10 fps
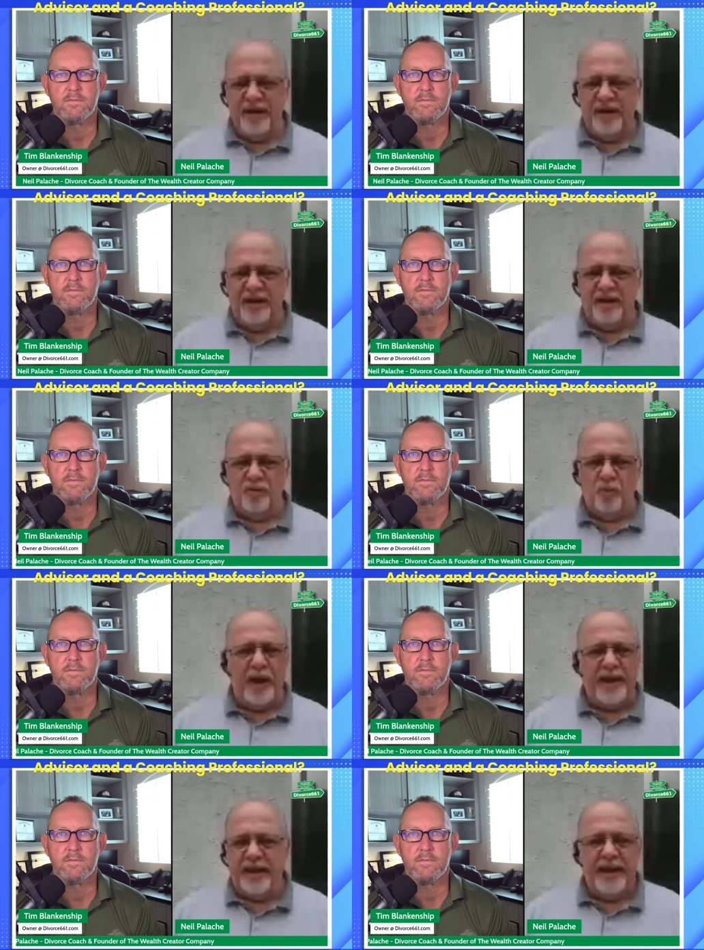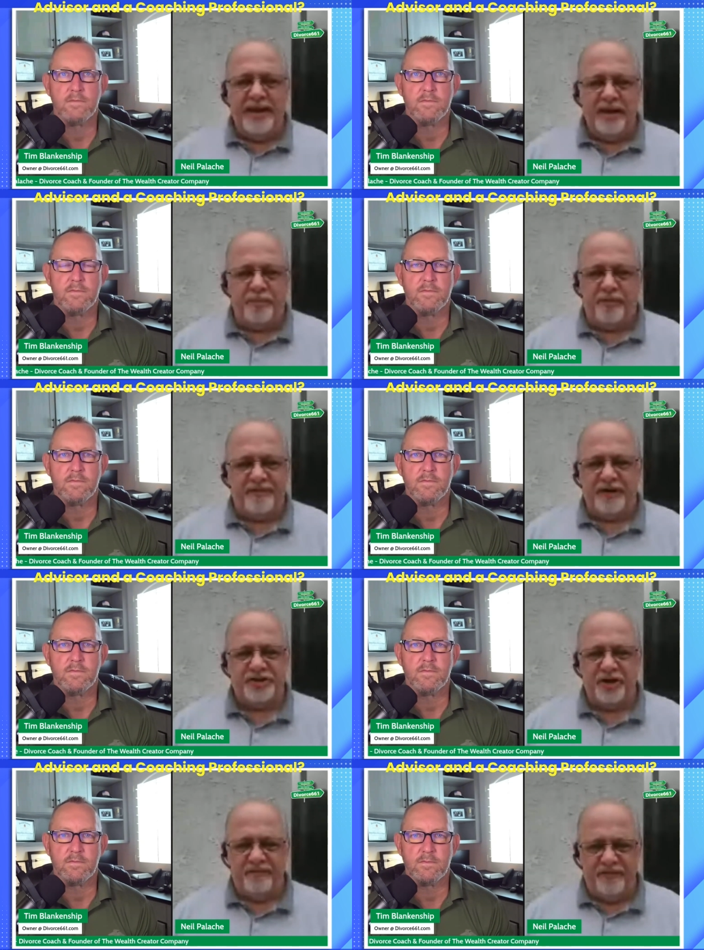Speaker 1: uh, regulated
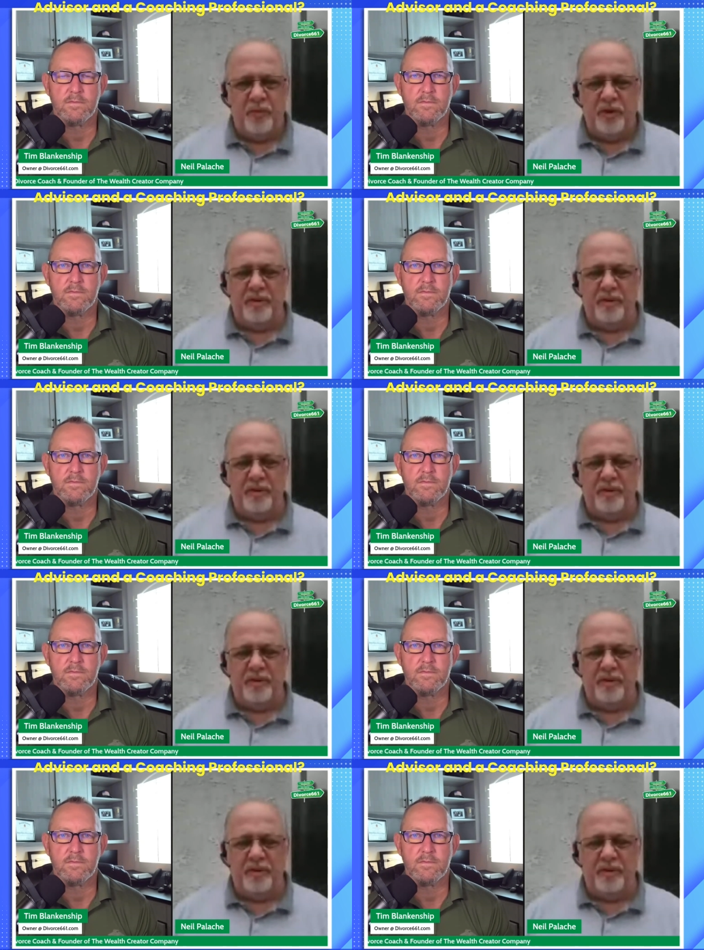profession, if you will. I